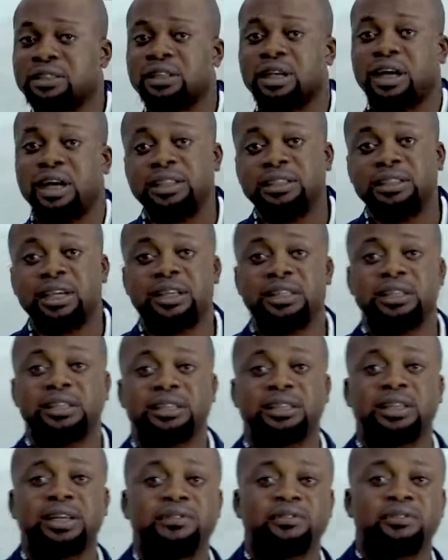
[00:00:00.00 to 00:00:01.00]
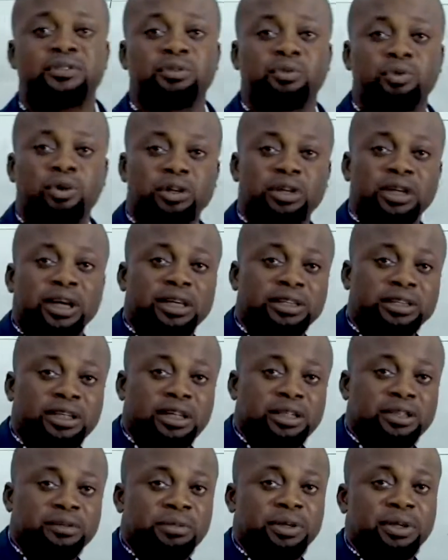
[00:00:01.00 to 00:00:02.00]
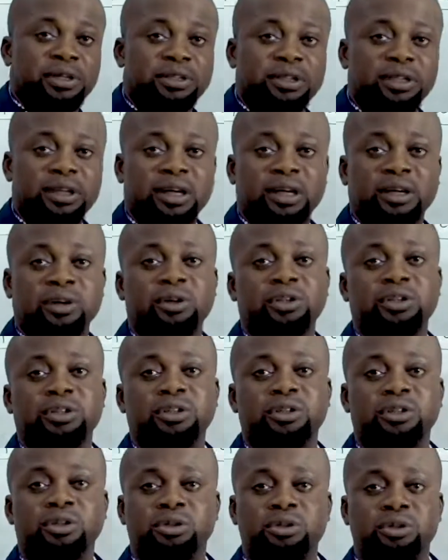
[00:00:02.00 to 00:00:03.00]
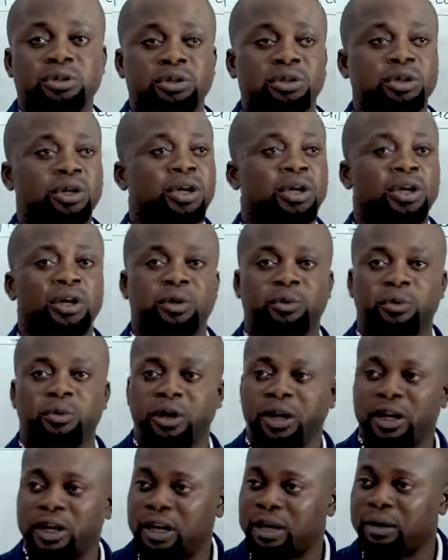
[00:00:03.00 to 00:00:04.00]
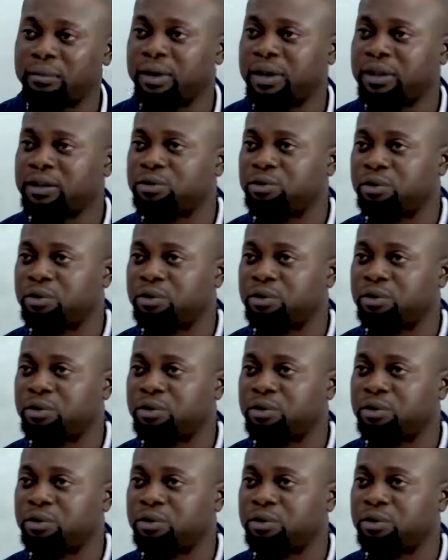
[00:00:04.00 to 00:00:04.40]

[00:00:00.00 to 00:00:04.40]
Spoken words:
Hazard itself, what hazard means, according to William Hammond.